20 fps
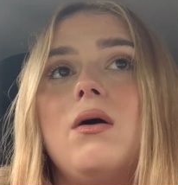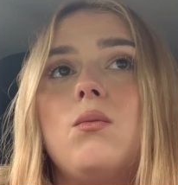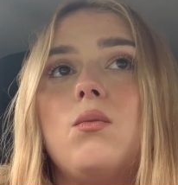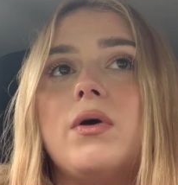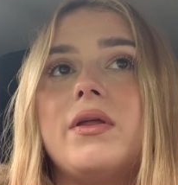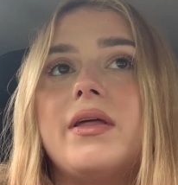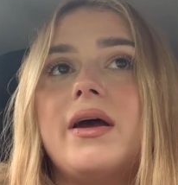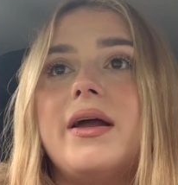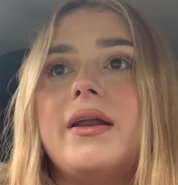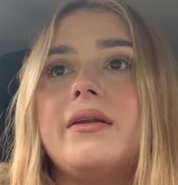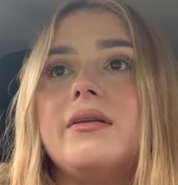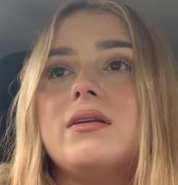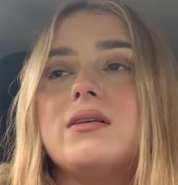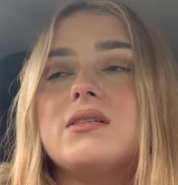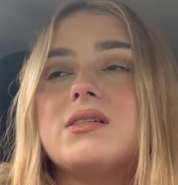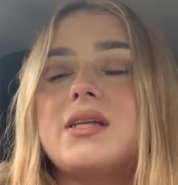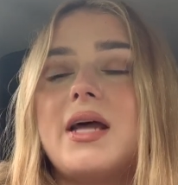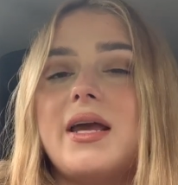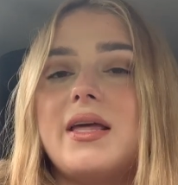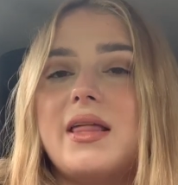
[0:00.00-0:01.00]
we then
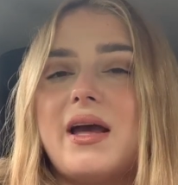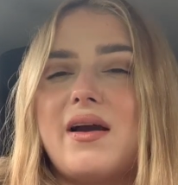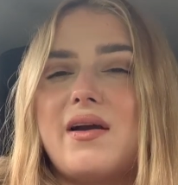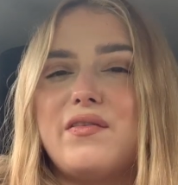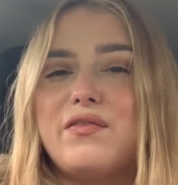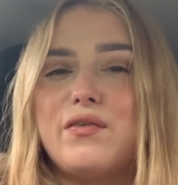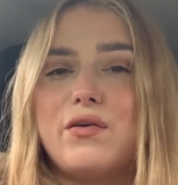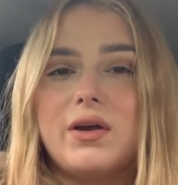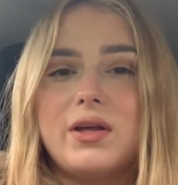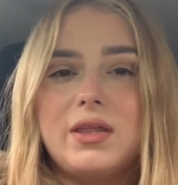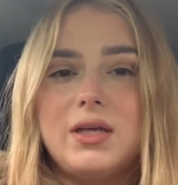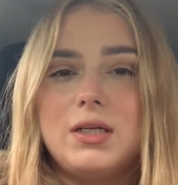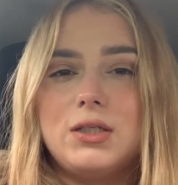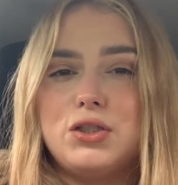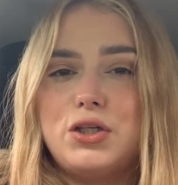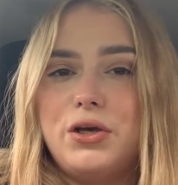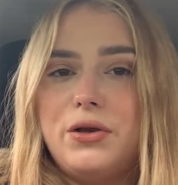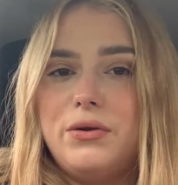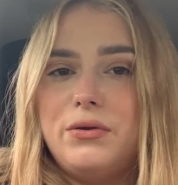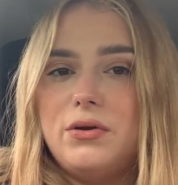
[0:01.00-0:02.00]
stay there for I think
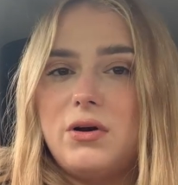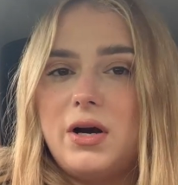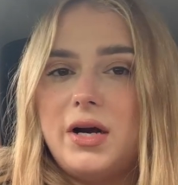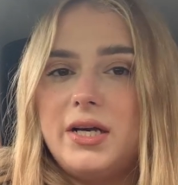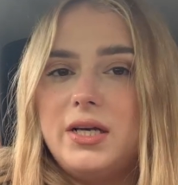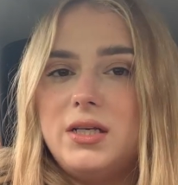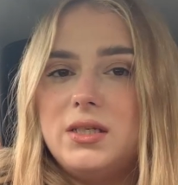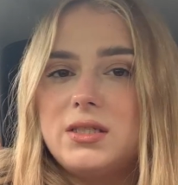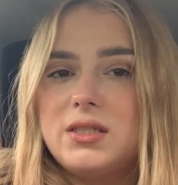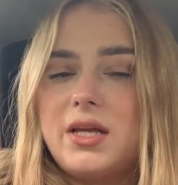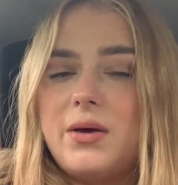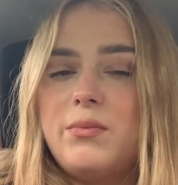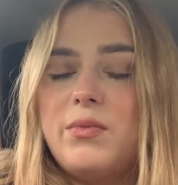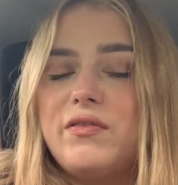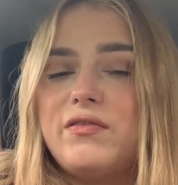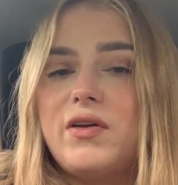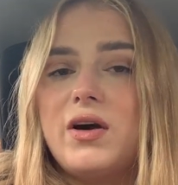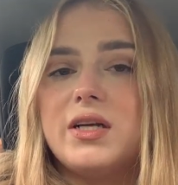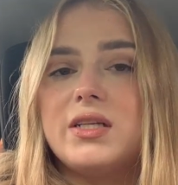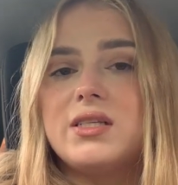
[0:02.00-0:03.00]
two nights, then we
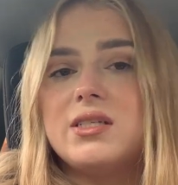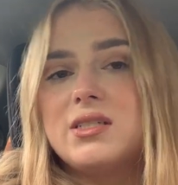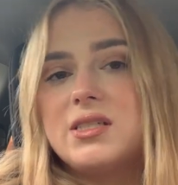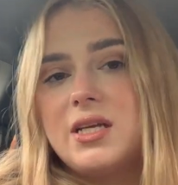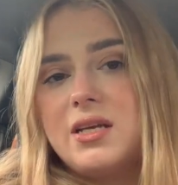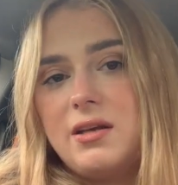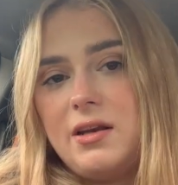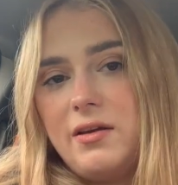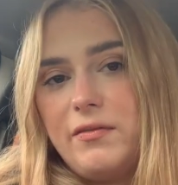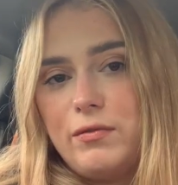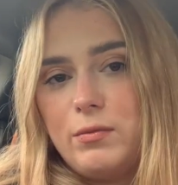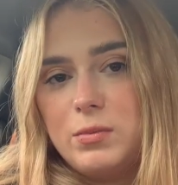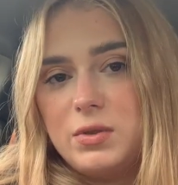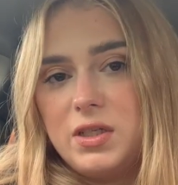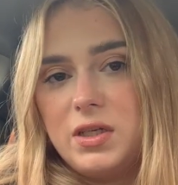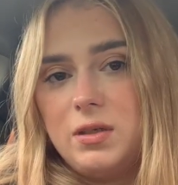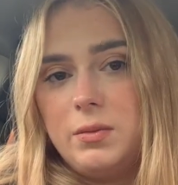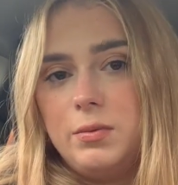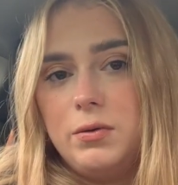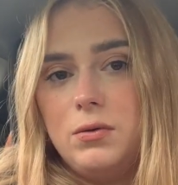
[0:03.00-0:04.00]
fly to Sydney from
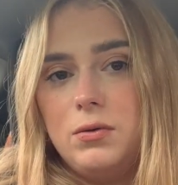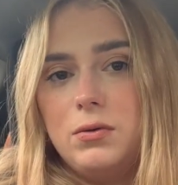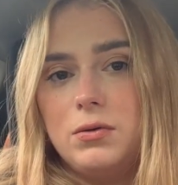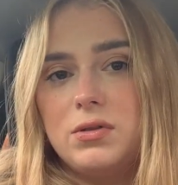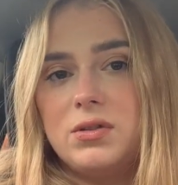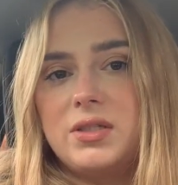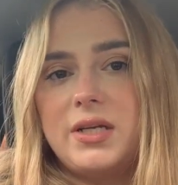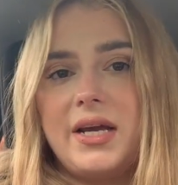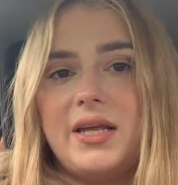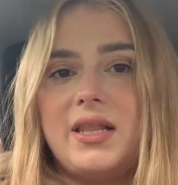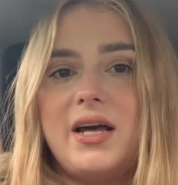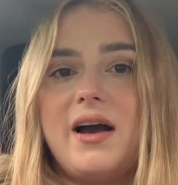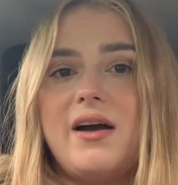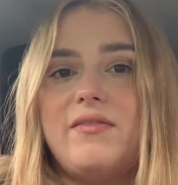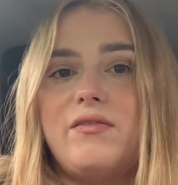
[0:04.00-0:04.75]
Singapore, stay there